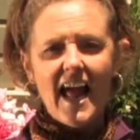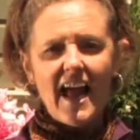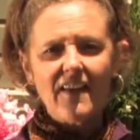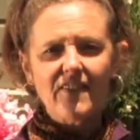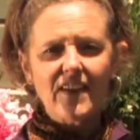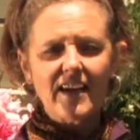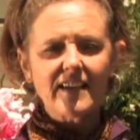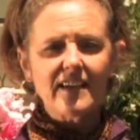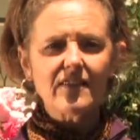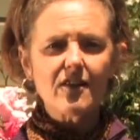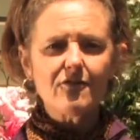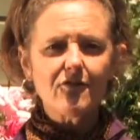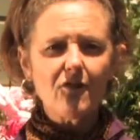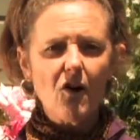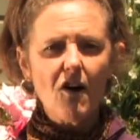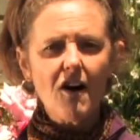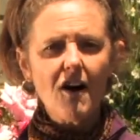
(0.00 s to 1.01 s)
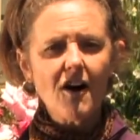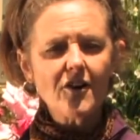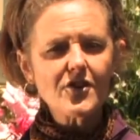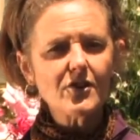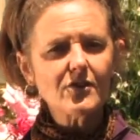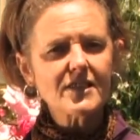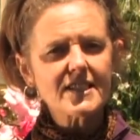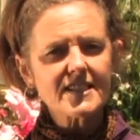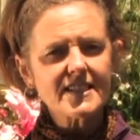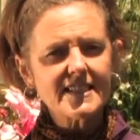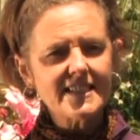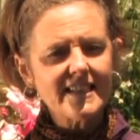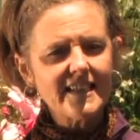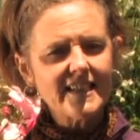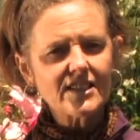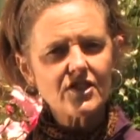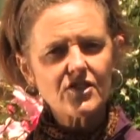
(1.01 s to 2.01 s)
And then in the fall, you just
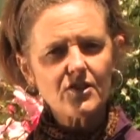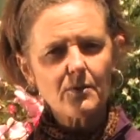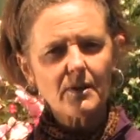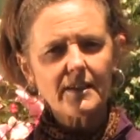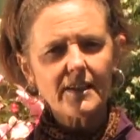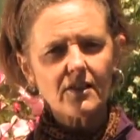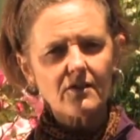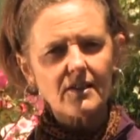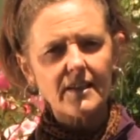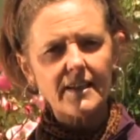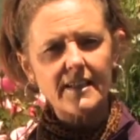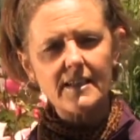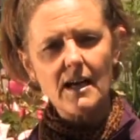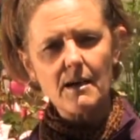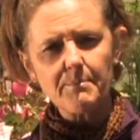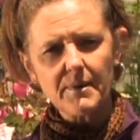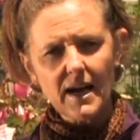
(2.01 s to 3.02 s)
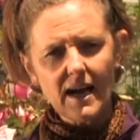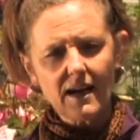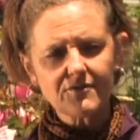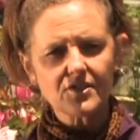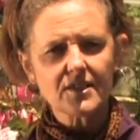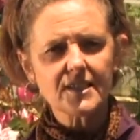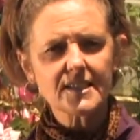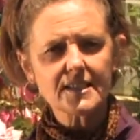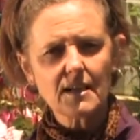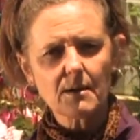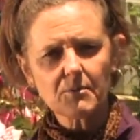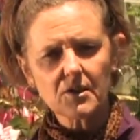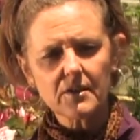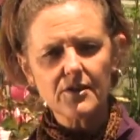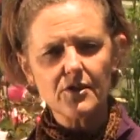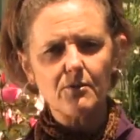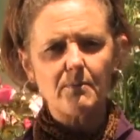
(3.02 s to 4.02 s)
need to do a little cleanup. After the
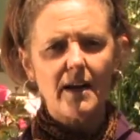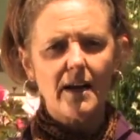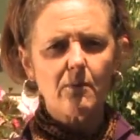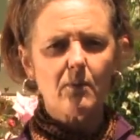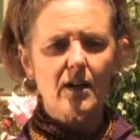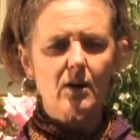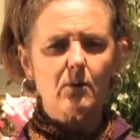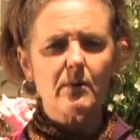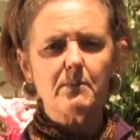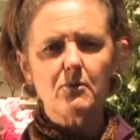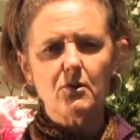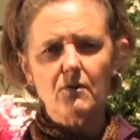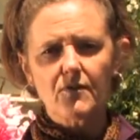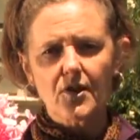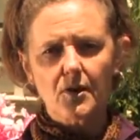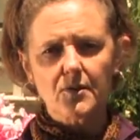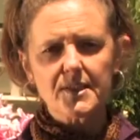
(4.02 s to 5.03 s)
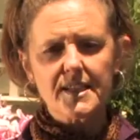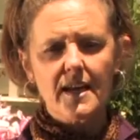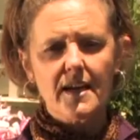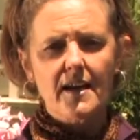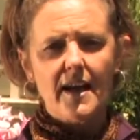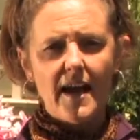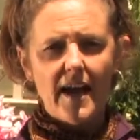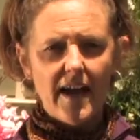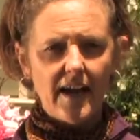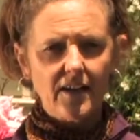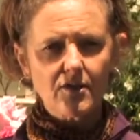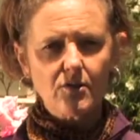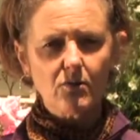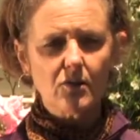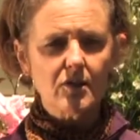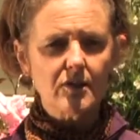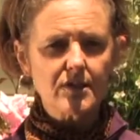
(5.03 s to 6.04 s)
summer, you might want to remove those
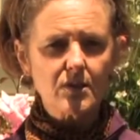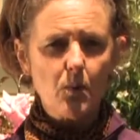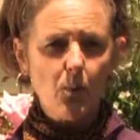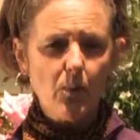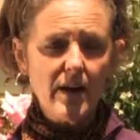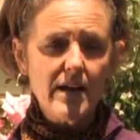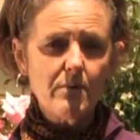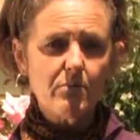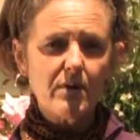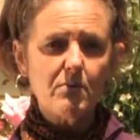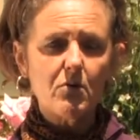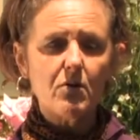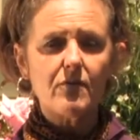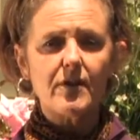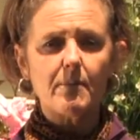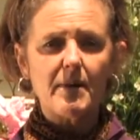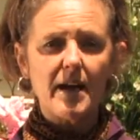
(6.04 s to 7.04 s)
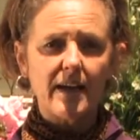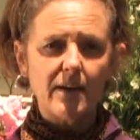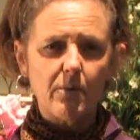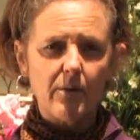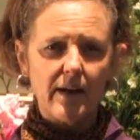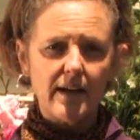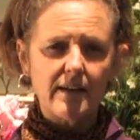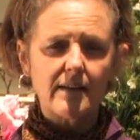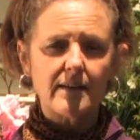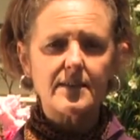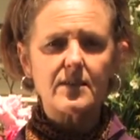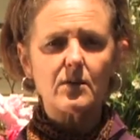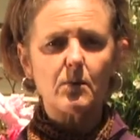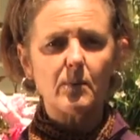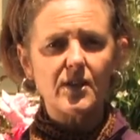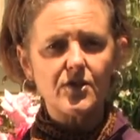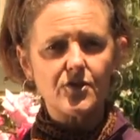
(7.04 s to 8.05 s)
annuals. We remove them anyway because
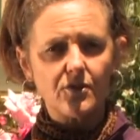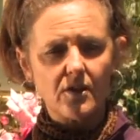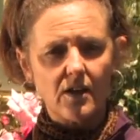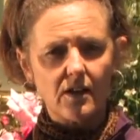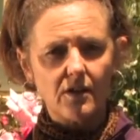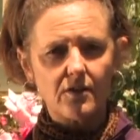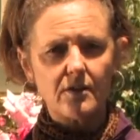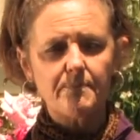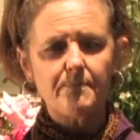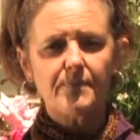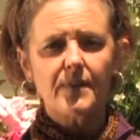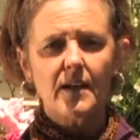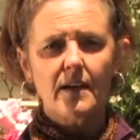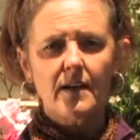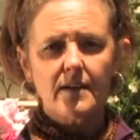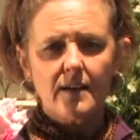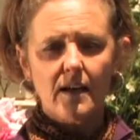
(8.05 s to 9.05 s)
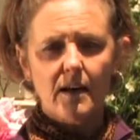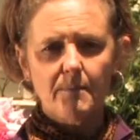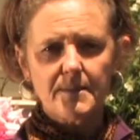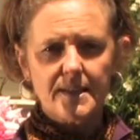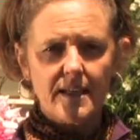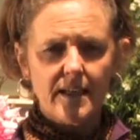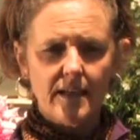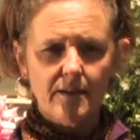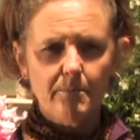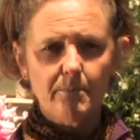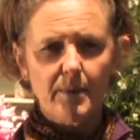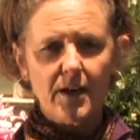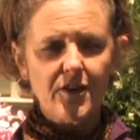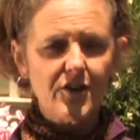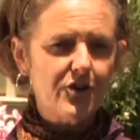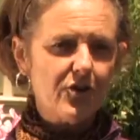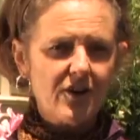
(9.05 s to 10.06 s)
the winter color comes in,
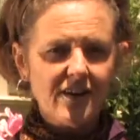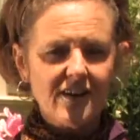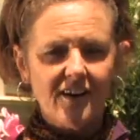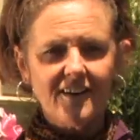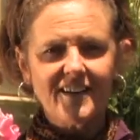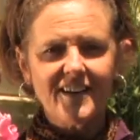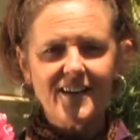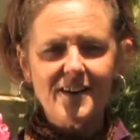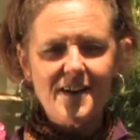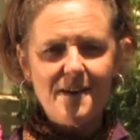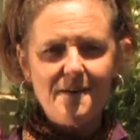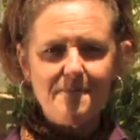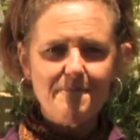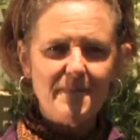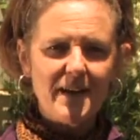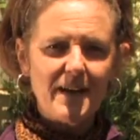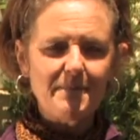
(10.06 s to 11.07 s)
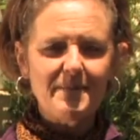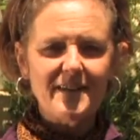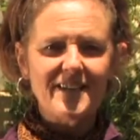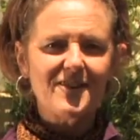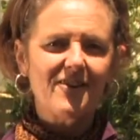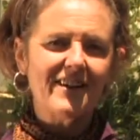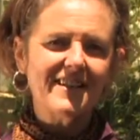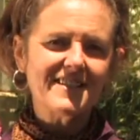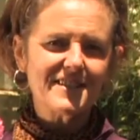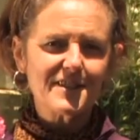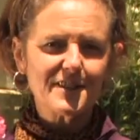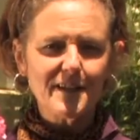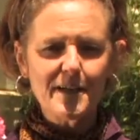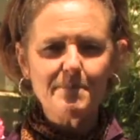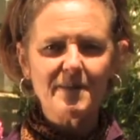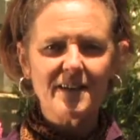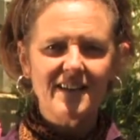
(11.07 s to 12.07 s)
but your garden may be going to
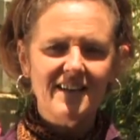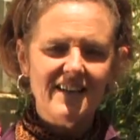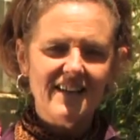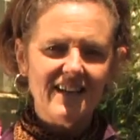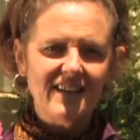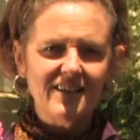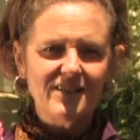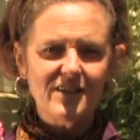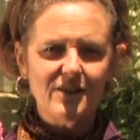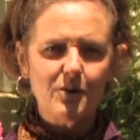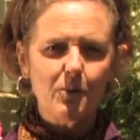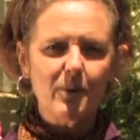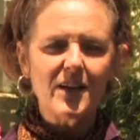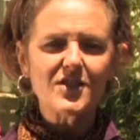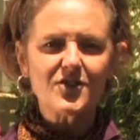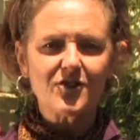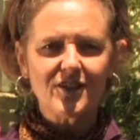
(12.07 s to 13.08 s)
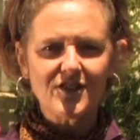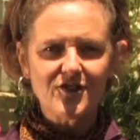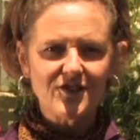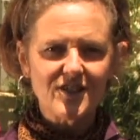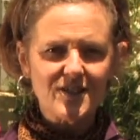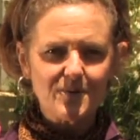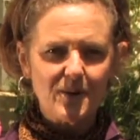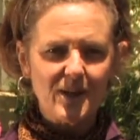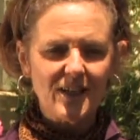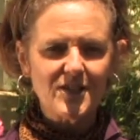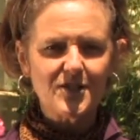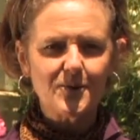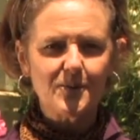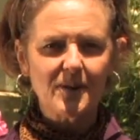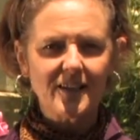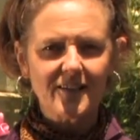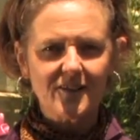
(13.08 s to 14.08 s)
sleep in, in the winter and you just want to
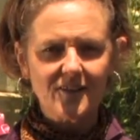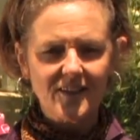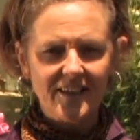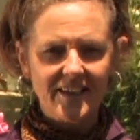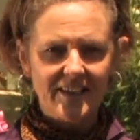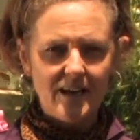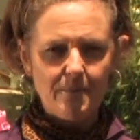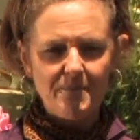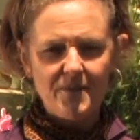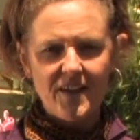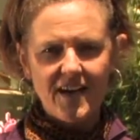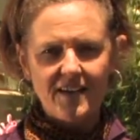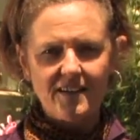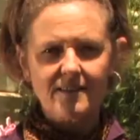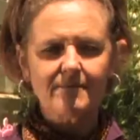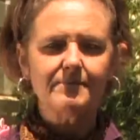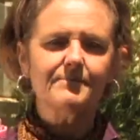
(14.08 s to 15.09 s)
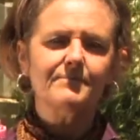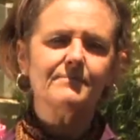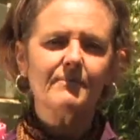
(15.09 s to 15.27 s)
do a little cleanup then.